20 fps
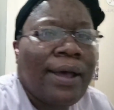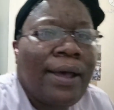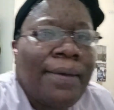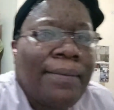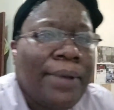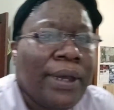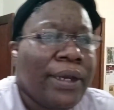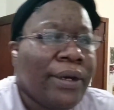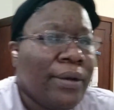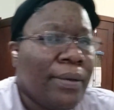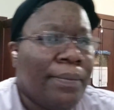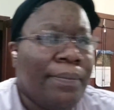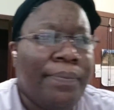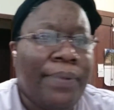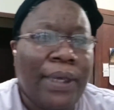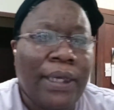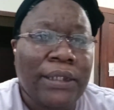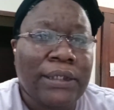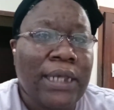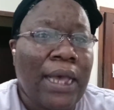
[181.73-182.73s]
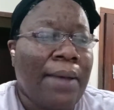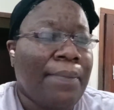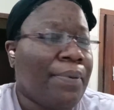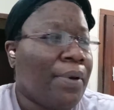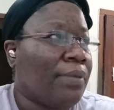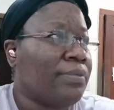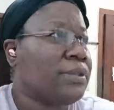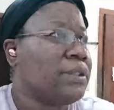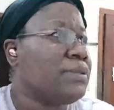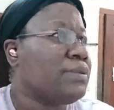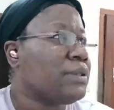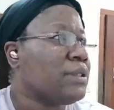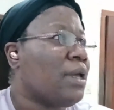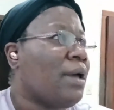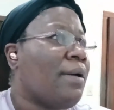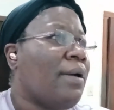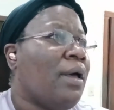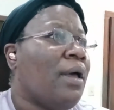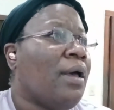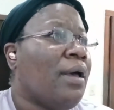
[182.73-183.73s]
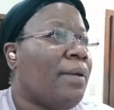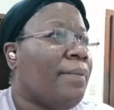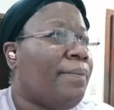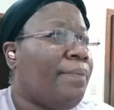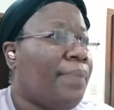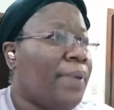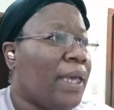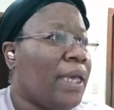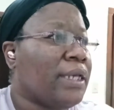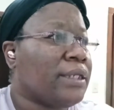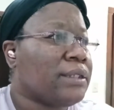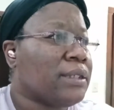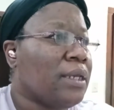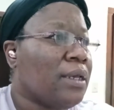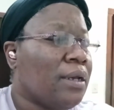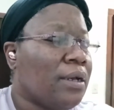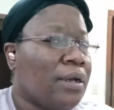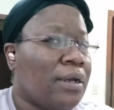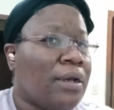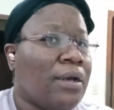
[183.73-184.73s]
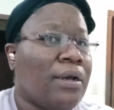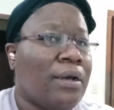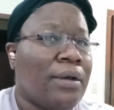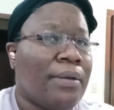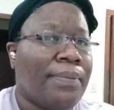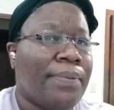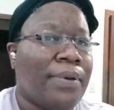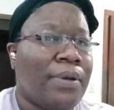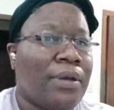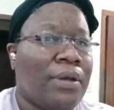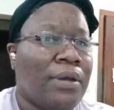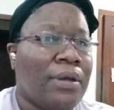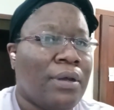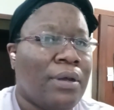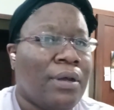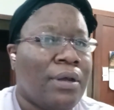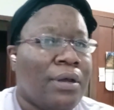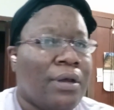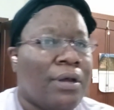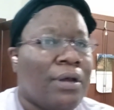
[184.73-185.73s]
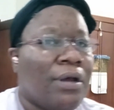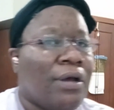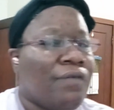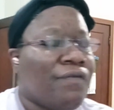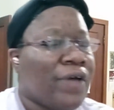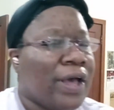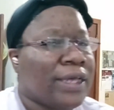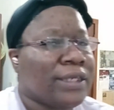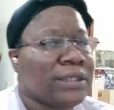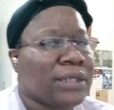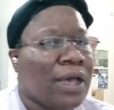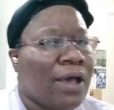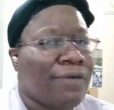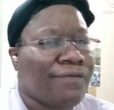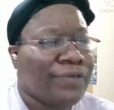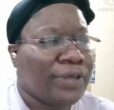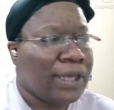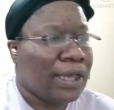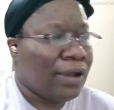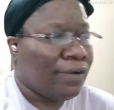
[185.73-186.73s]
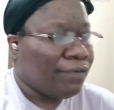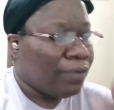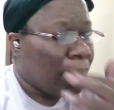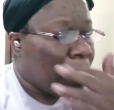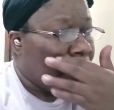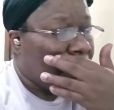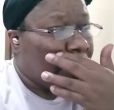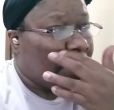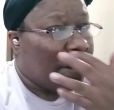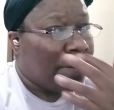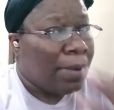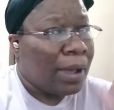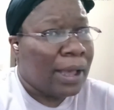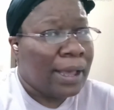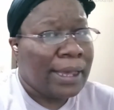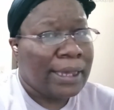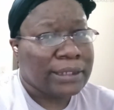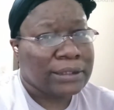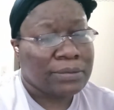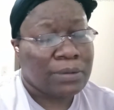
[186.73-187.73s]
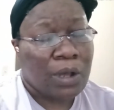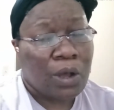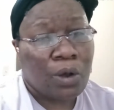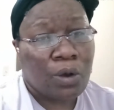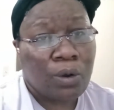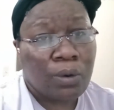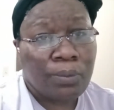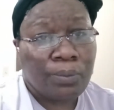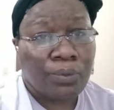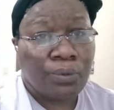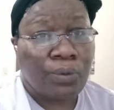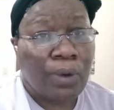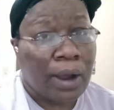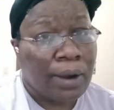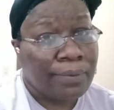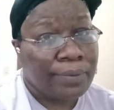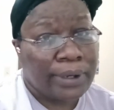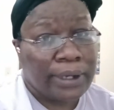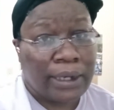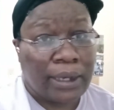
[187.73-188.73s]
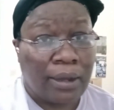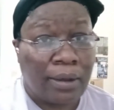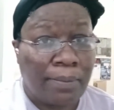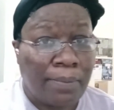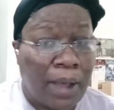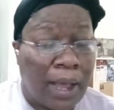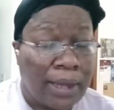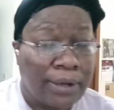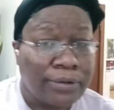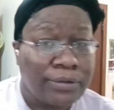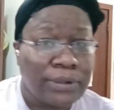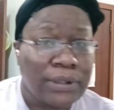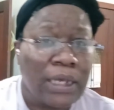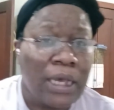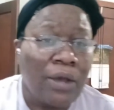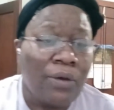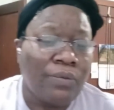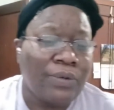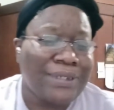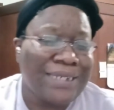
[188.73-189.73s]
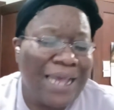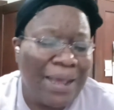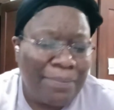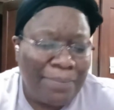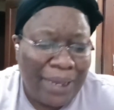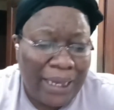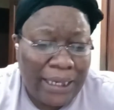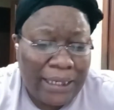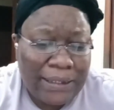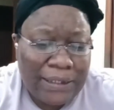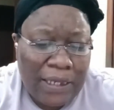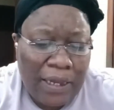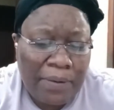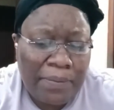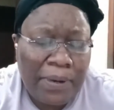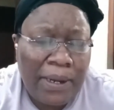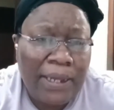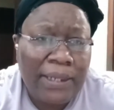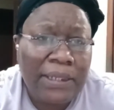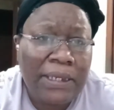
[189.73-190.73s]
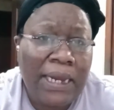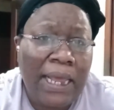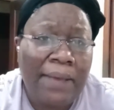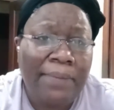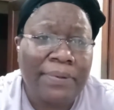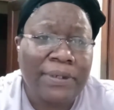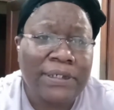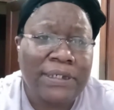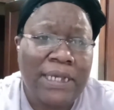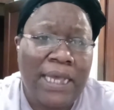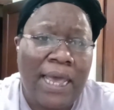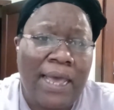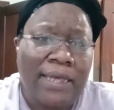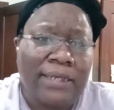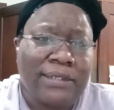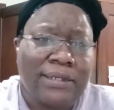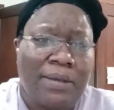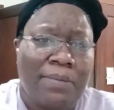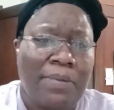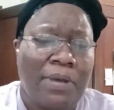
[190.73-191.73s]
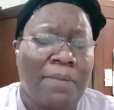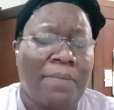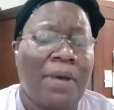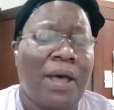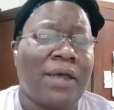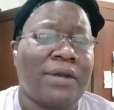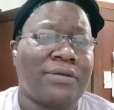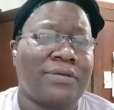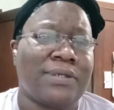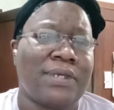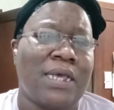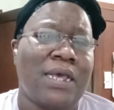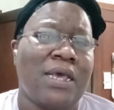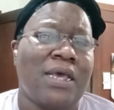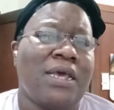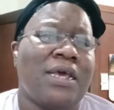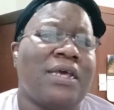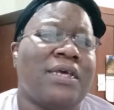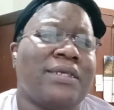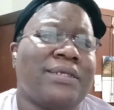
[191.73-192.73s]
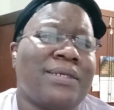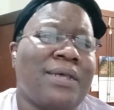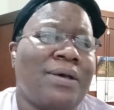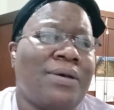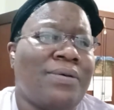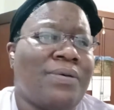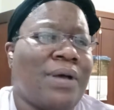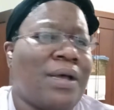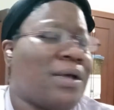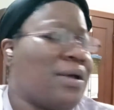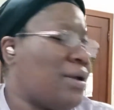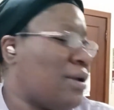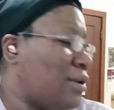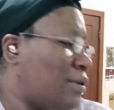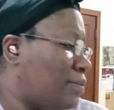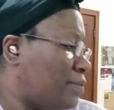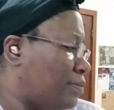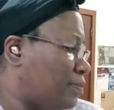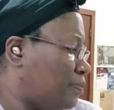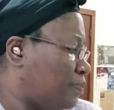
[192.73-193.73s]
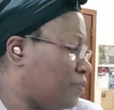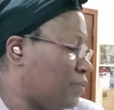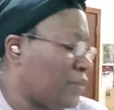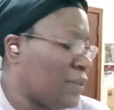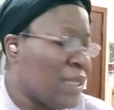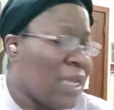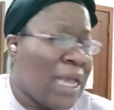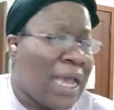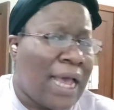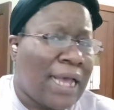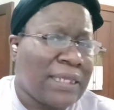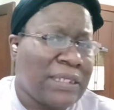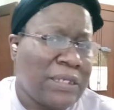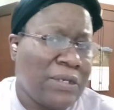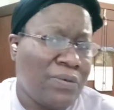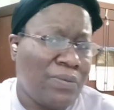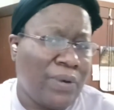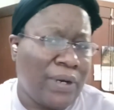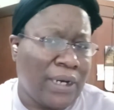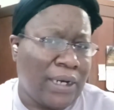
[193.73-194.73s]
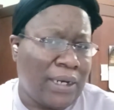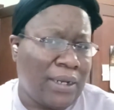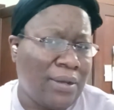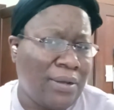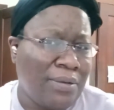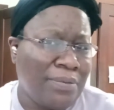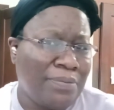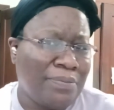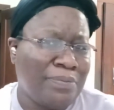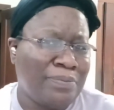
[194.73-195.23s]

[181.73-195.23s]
I made the best. I promise it was the best cup of iced coffee ever. My mom had some cold brew already in bottles, which I made some the other night, but she has some in bottles. And so I took one of them.